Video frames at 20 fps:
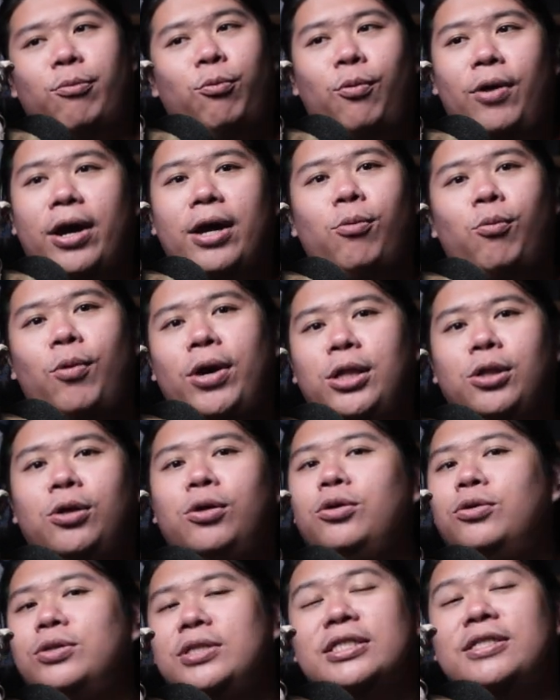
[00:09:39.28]
why
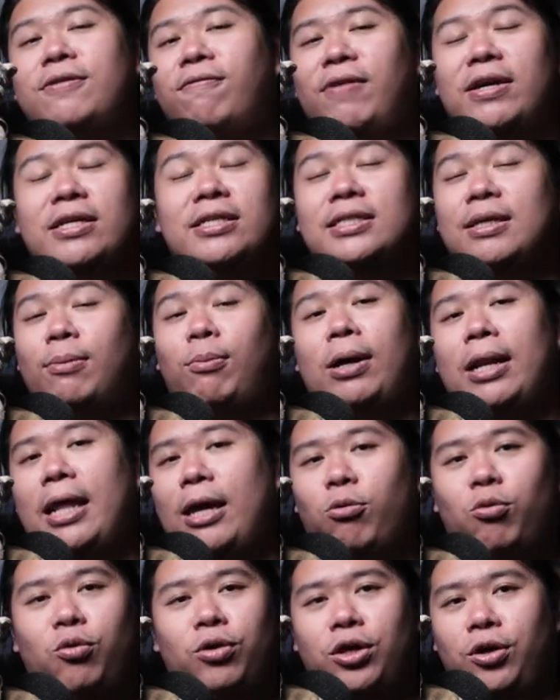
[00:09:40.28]
not you just find someone
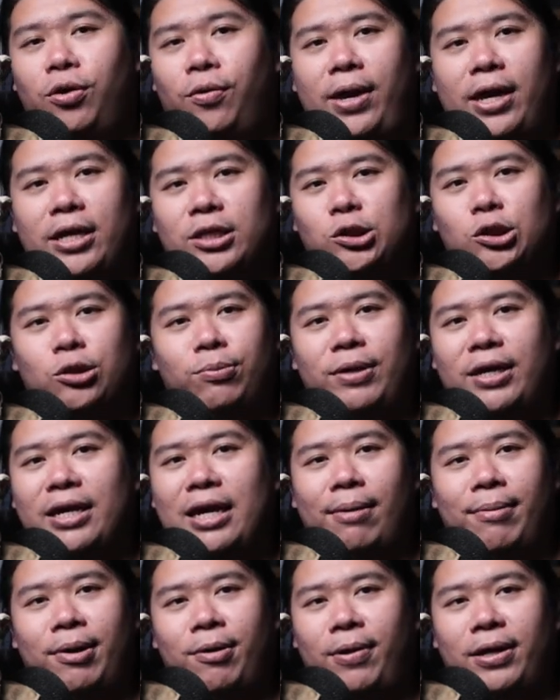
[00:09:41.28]
like Ukiyo Ace to be
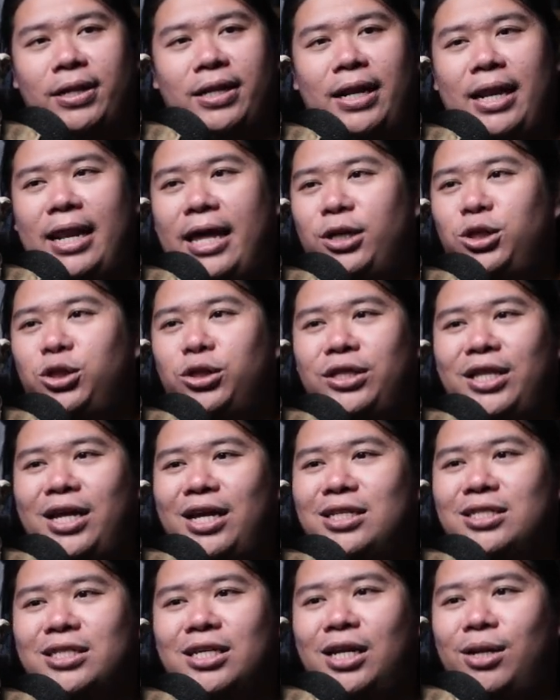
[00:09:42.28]
Kamen Rider Legend?
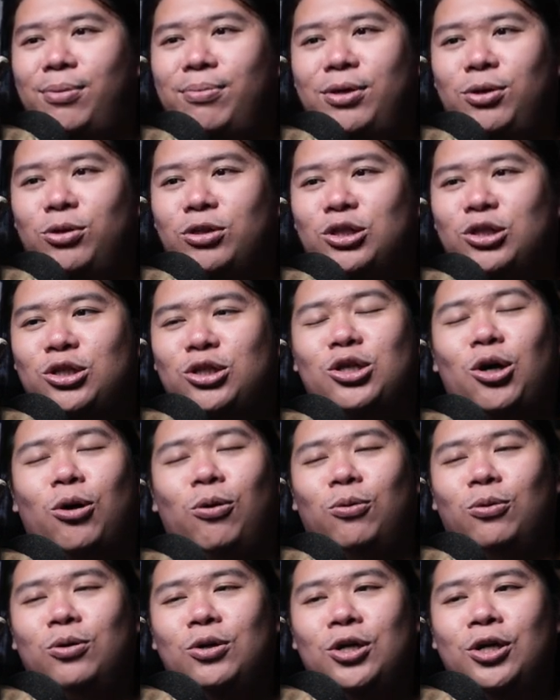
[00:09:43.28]
That is gonna be
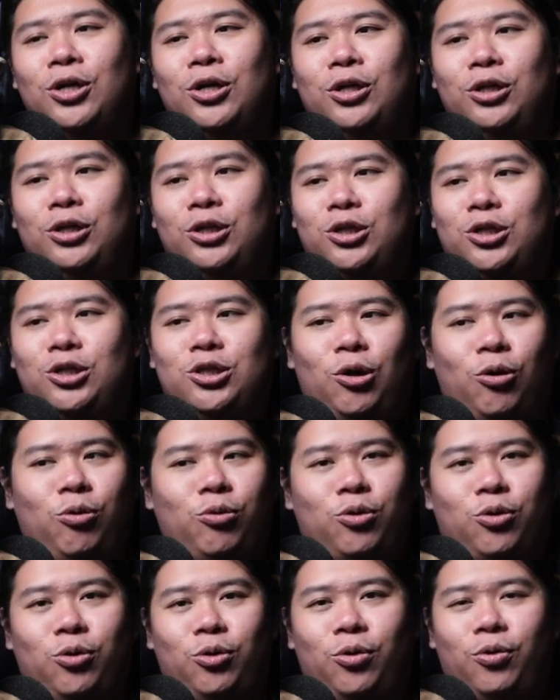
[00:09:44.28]
so
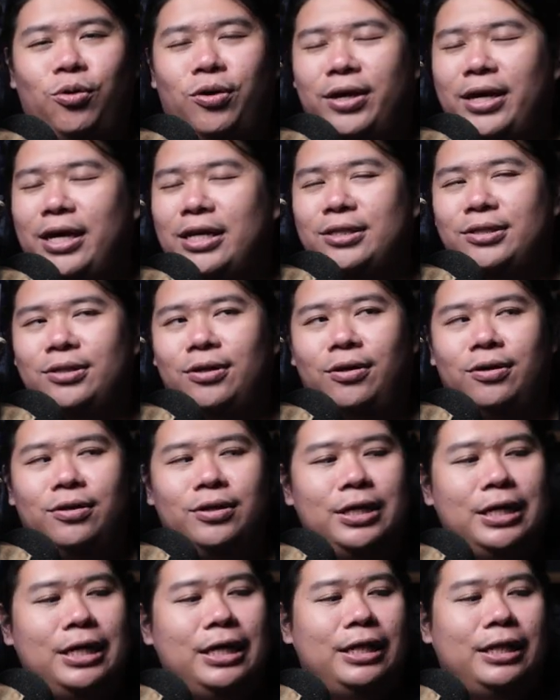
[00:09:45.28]
cool. Okay, so
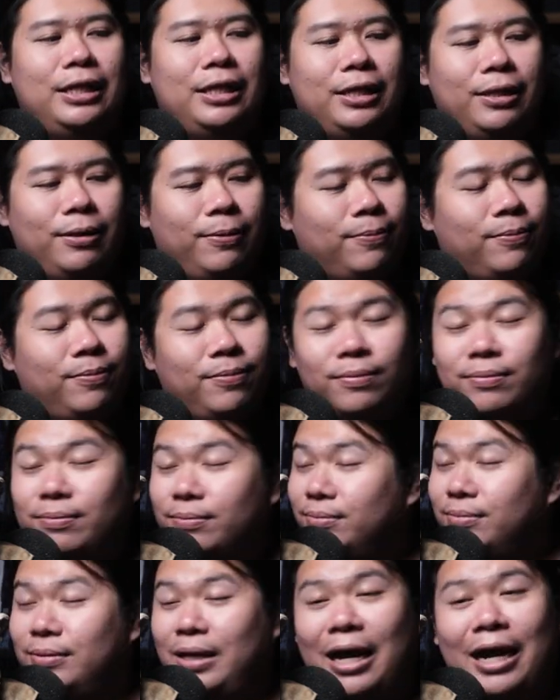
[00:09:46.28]

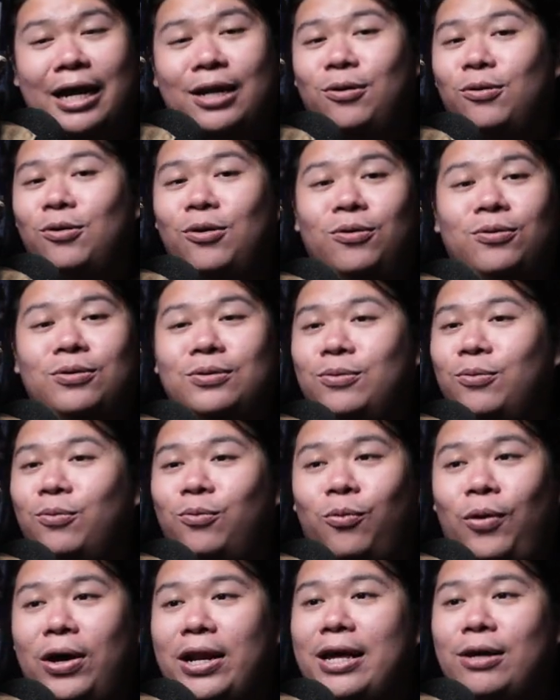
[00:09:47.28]
I don't know
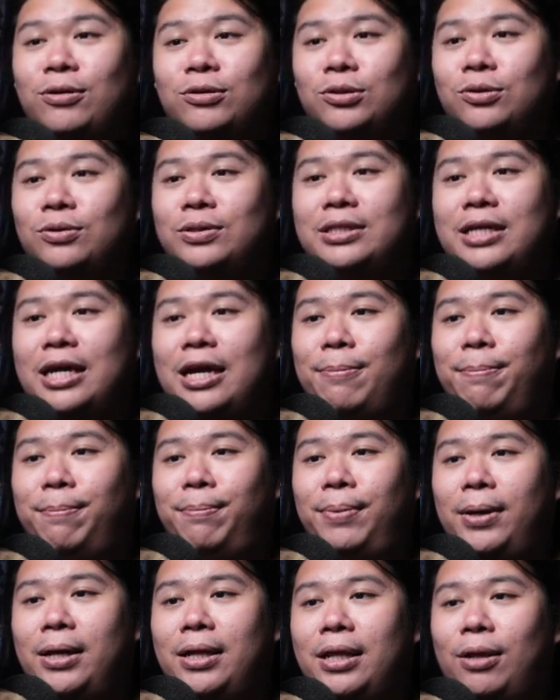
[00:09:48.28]
what else to say,
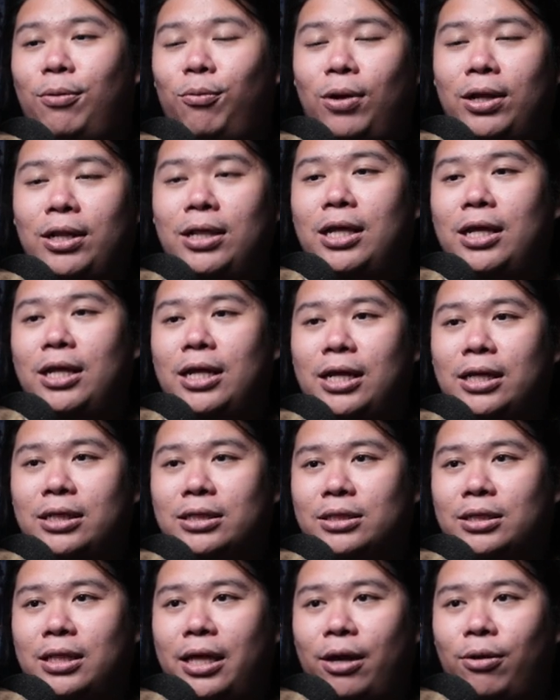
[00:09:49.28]
but one thing that
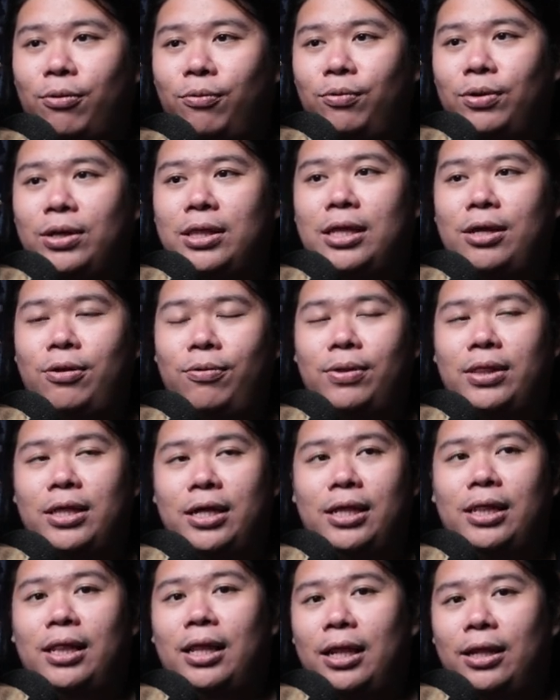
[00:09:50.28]
is like really,
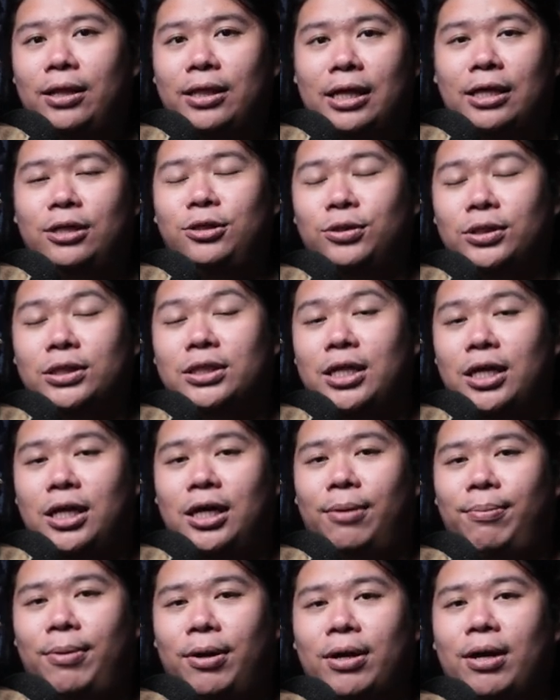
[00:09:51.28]
really
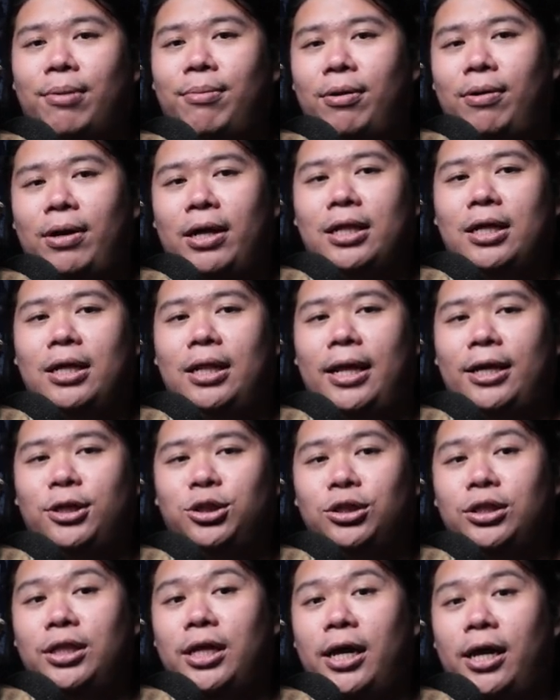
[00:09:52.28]
interesting about Kamen Rider
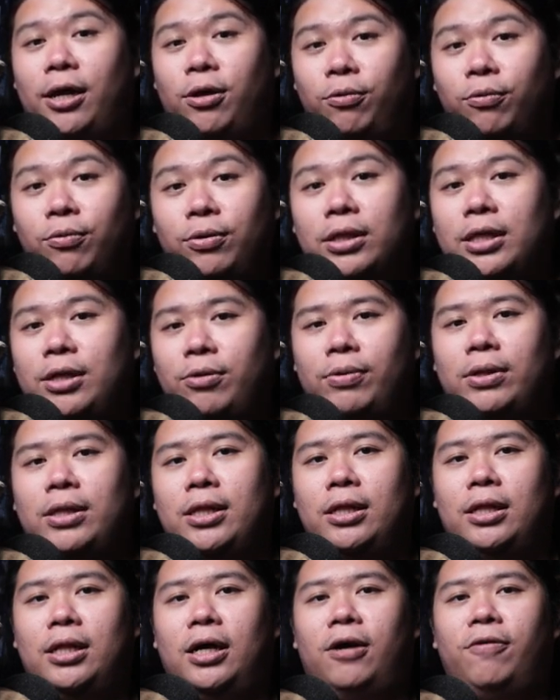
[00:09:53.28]
Legend that I
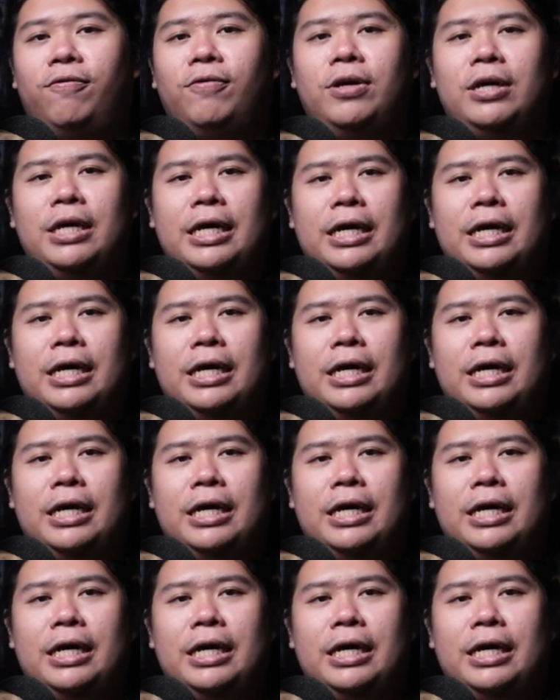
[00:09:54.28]
really love